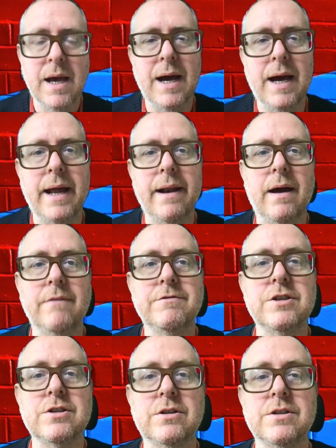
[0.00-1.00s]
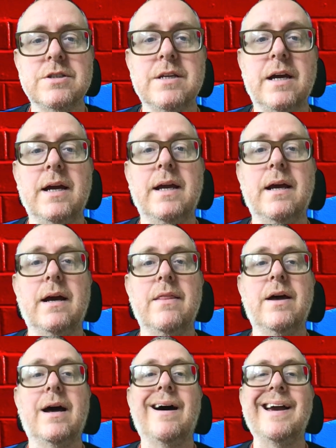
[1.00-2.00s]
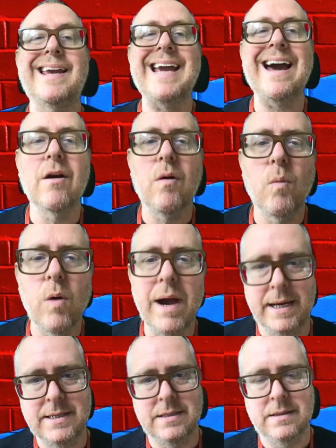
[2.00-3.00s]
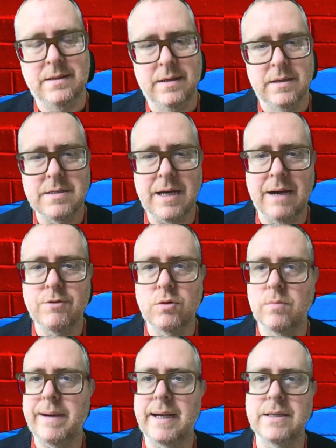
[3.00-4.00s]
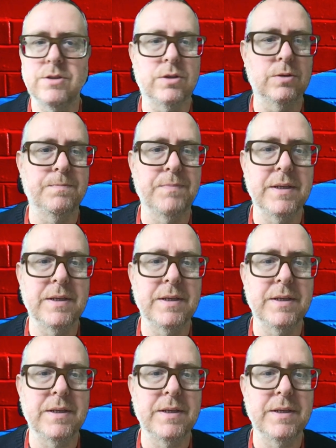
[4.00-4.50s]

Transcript: And I've just got to say that I cannot wait to have you all back in school.